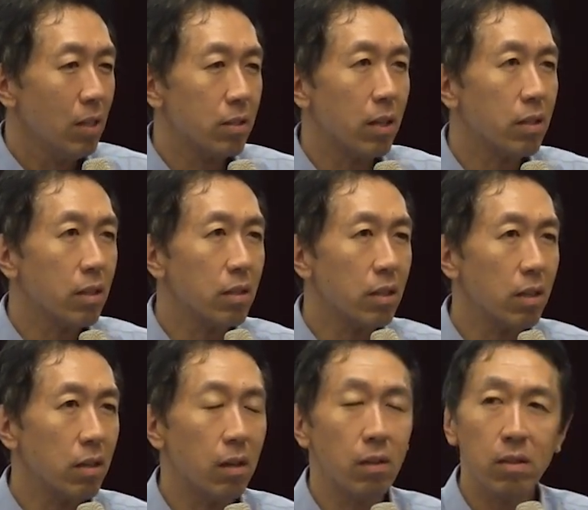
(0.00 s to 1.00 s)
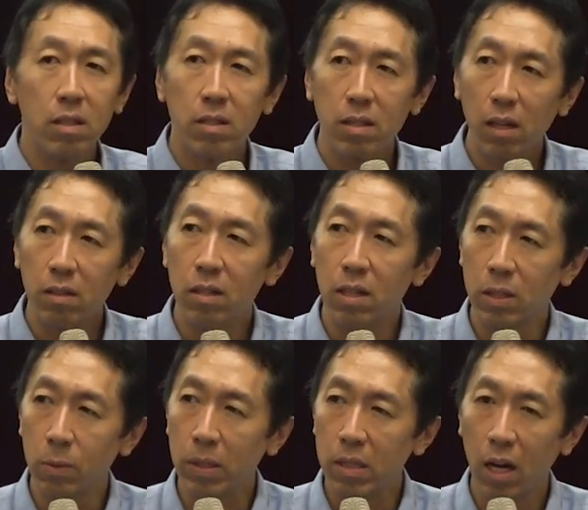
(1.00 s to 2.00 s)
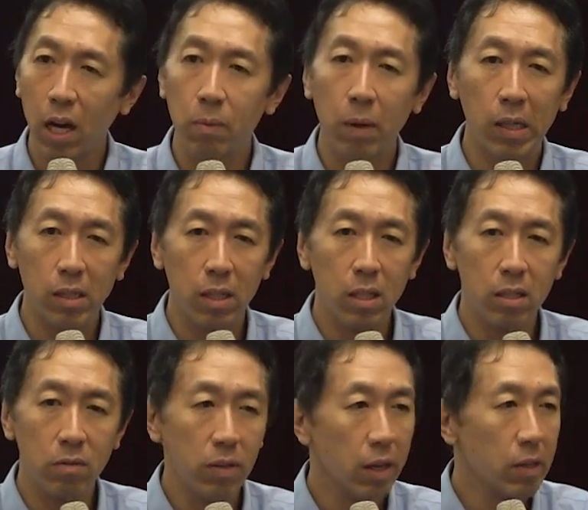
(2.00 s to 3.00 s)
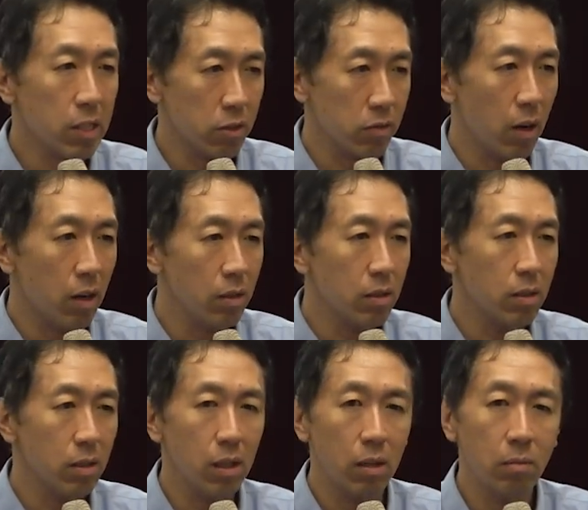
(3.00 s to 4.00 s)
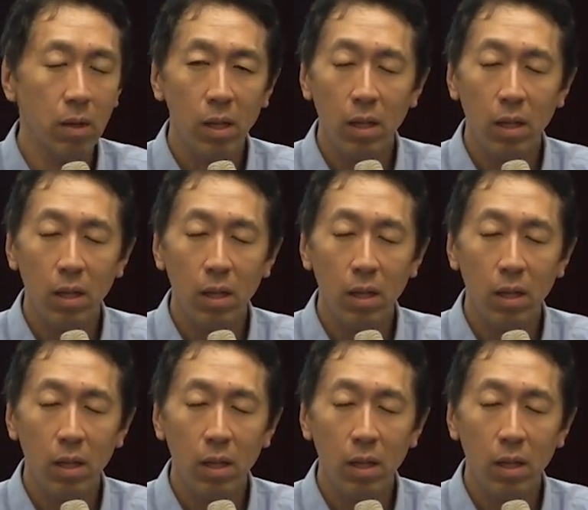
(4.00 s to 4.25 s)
So I think that there are all these sectors where Taiwan is very strong um,